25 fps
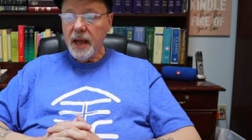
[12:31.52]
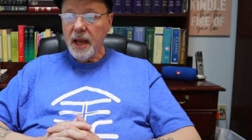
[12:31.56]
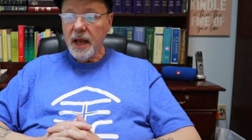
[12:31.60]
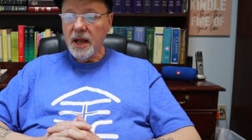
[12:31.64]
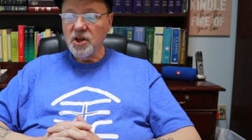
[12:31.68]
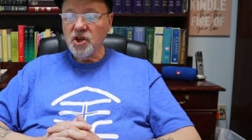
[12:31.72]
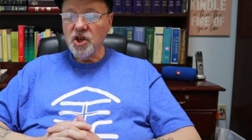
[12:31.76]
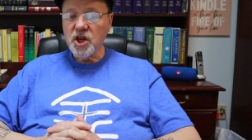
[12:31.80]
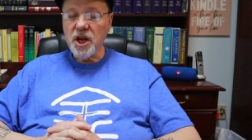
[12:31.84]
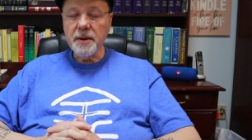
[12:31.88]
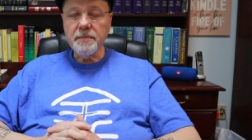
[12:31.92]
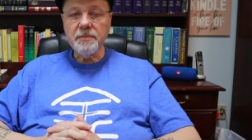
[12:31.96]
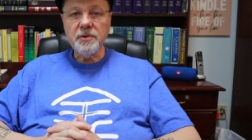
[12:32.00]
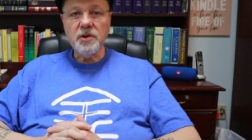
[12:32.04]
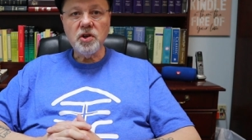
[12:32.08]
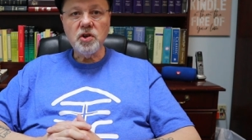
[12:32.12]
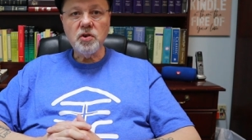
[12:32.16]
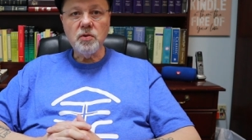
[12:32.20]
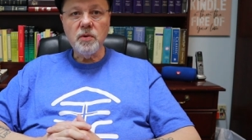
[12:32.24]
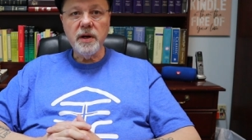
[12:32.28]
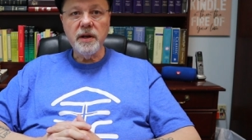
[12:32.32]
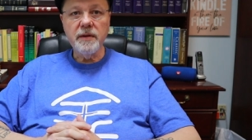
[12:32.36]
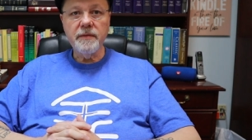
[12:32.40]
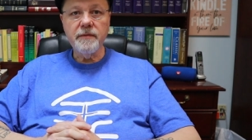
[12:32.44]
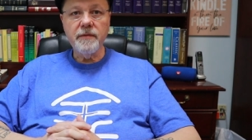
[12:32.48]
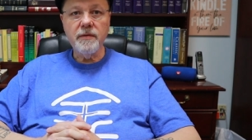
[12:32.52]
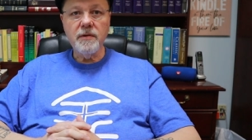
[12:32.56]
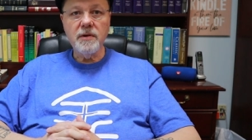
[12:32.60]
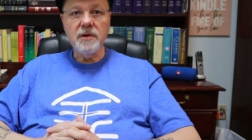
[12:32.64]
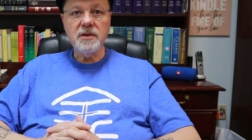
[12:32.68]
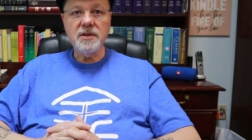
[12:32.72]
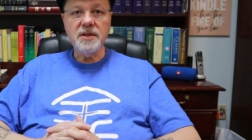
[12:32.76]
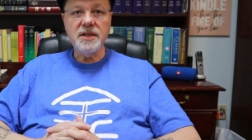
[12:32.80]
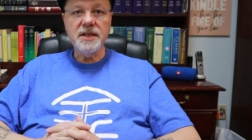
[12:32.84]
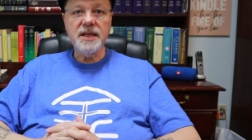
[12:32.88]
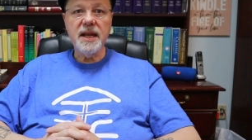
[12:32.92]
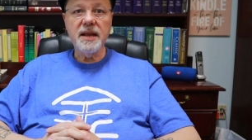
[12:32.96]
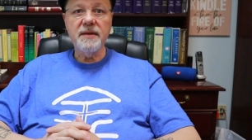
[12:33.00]
And chapter 24
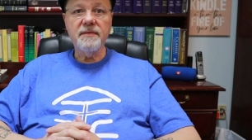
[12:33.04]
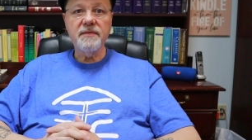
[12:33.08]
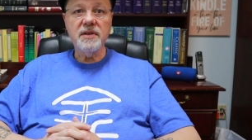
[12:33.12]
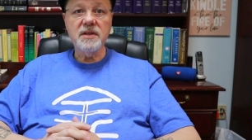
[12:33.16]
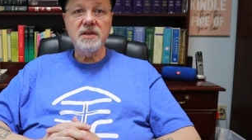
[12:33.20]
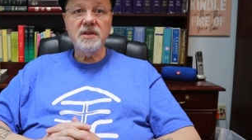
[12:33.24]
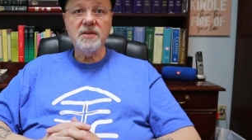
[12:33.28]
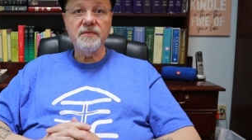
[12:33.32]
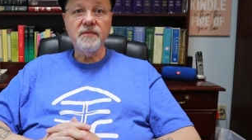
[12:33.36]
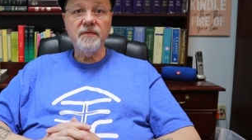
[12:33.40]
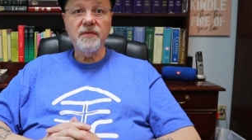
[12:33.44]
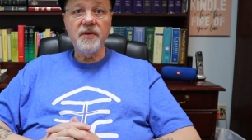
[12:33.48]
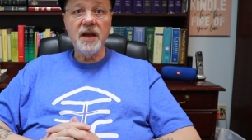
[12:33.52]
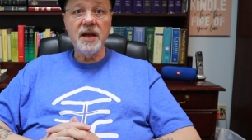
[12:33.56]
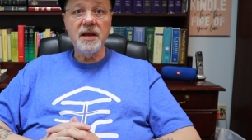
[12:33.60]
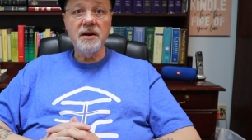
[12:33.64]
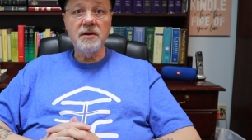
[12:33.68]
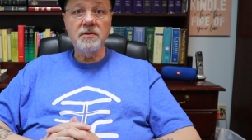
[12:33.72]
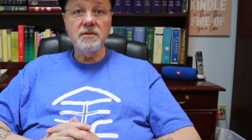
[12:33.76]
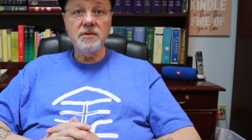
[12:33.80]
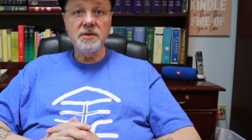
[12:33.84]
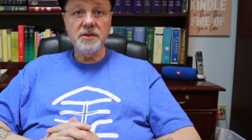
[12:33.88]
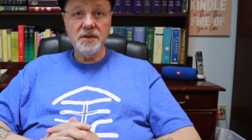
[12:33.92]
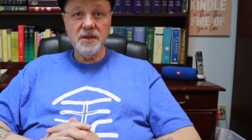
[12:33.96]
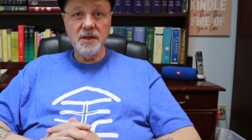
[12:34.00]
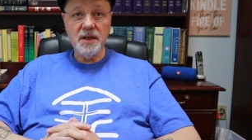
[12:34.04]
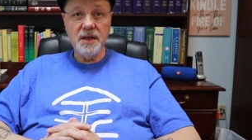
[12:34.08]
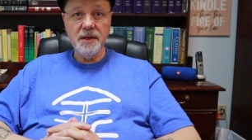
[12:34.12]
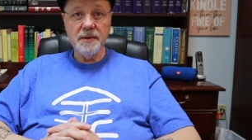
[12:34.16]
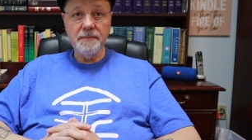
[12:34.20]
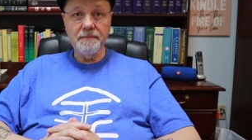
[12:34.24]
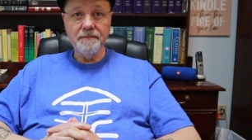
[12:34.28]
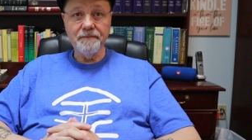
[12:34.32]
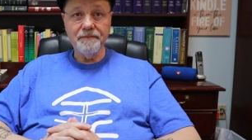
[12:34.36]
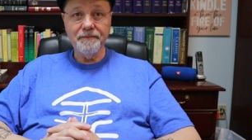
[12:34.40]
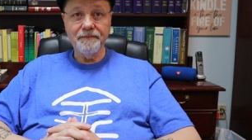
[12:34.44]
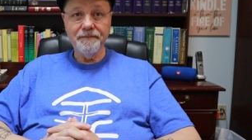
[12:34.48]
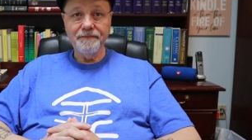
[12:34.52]
is David's final sin.